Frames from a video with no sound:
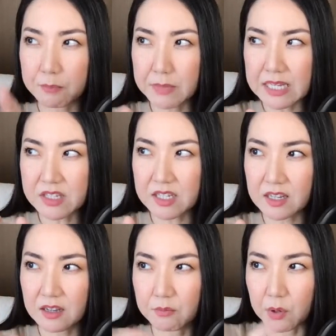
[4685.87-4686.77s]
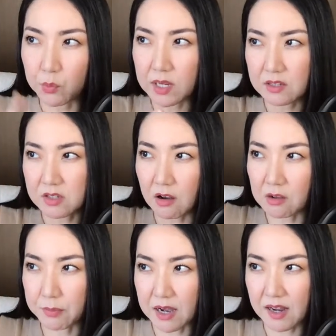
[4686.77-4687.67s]
meeting, but we
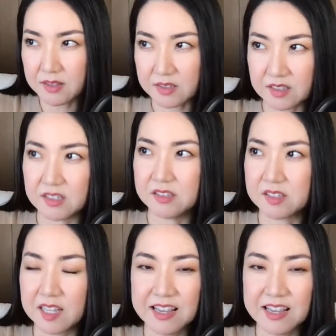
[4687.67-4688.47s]
talk behind the scenes.